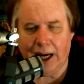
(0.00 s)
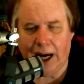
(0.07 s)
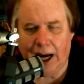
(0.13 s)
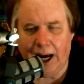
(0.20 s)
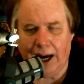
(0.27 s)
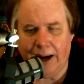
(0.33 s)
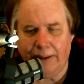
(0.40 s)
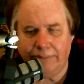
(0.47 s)

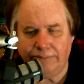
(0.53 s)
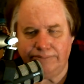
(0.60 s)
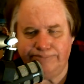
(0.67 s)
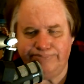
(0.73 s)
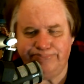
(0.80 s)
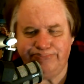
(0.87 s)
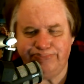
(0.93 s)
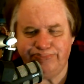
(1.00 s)

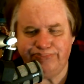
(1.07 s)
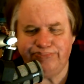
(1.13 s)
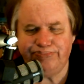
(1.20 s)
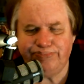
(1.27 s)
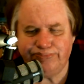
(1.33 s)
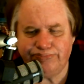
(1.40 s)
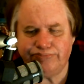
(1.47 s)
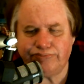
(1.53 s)
Sam
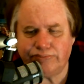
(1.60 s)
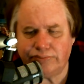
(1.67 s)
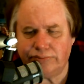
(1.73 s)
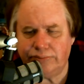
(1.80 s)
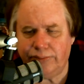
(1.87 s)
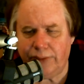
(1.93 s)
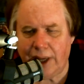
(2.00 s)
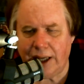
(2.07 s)

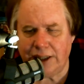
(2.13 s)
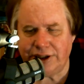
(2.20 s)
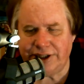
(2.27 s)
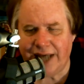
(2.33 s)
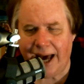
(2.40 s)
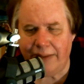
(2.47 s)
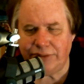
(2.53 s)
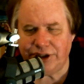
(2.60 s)

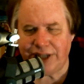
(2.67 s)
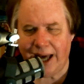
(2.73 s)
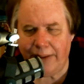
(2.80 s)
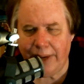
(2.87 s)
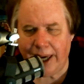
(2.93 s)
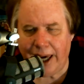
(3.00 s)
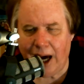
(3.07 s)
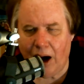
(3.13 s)

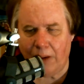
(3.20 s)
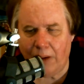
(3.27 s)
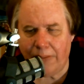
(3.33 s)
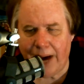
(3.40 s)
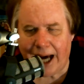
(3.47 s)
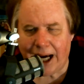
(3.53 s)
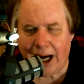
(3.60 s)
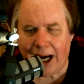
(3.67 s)
Semi, I'll
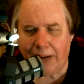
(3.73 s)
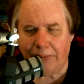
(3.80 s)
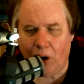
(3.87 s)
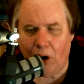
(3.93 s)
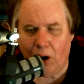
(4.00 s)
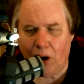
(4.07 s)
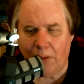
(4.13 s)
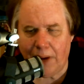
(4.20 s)
pack up
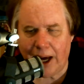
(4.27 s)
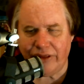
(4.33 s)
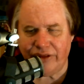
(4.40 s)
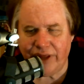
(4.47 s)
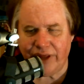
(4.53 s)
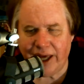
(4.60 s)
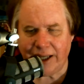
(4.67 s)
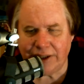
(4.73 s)
all my
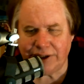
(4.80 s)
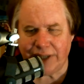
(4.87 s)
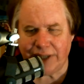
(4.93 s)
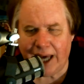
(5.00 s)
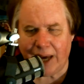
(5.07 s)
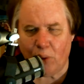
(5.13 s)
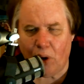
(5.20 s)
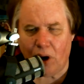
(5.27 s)
things
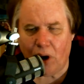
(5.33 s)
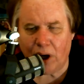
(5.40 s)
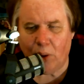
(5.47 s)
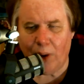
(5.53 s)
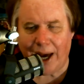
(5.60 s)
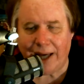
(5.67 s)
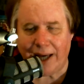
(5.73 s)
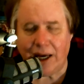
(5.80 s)
and walk
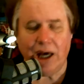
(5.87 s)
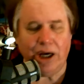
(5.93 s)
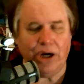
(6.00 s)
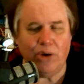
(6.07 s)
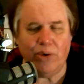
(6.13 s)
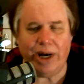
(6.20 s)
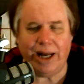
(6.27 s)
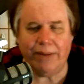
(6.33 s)
away.
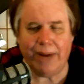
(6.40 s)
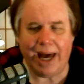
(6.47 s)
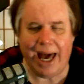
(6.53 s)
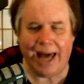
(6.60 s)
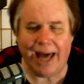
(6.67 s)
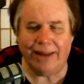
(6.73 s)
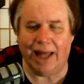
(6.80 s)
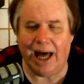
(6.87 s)
You're reading my
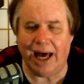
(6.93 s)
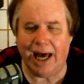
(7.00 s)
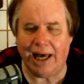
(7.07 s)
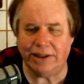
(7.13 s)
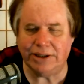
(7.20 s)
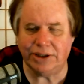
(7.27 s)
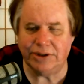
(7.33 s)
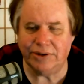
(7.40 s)

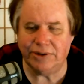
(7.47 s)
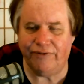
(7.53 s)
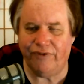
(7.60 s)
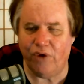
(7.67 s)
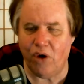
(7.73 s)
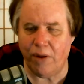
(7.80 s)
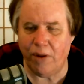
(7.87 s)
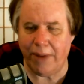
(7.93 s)
headline
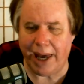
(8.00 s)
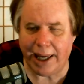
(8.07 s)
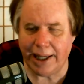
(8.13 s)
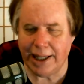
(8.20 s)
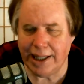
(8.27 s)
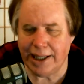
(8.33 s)
for me.